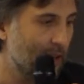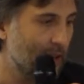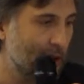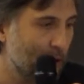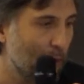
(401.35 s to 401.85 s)

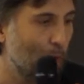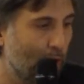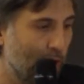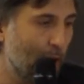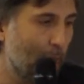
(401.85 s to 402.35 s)
in some
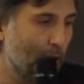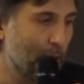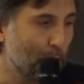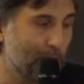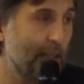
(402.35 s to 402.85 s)
way
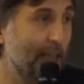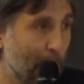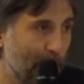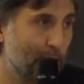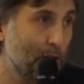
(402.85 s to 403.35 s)
because it
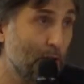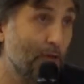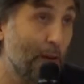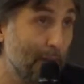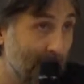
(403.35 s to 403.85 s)
depends on the
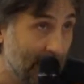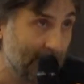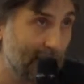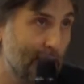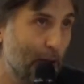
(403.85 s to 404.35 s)

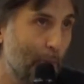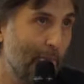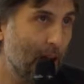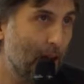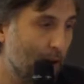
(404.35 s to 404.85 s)
familiarity
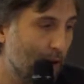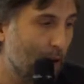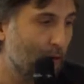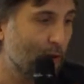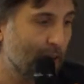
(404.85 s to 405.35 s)

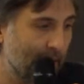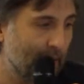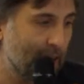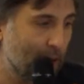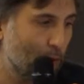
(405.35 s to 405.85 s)
of the
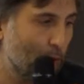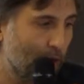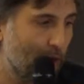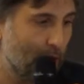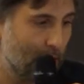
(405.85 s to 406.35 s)
cricket with